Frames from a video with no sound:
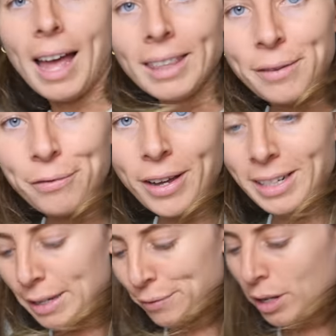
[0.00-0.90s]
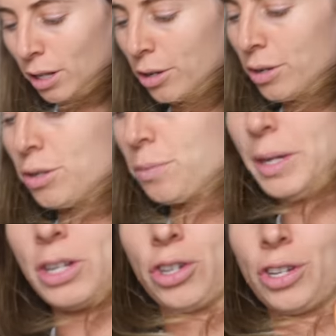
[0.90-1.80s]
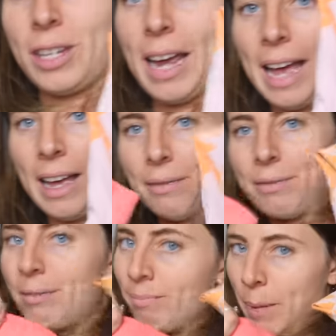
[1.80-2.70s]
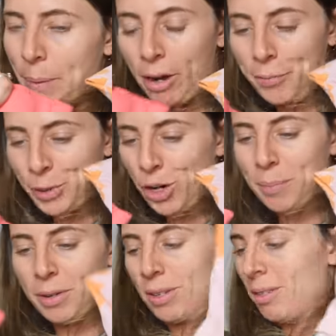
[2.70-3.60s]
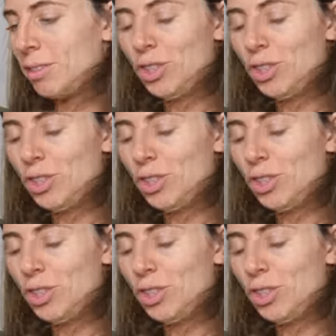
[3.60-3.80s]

And then finally for clothes we just have a pair of pyjamas,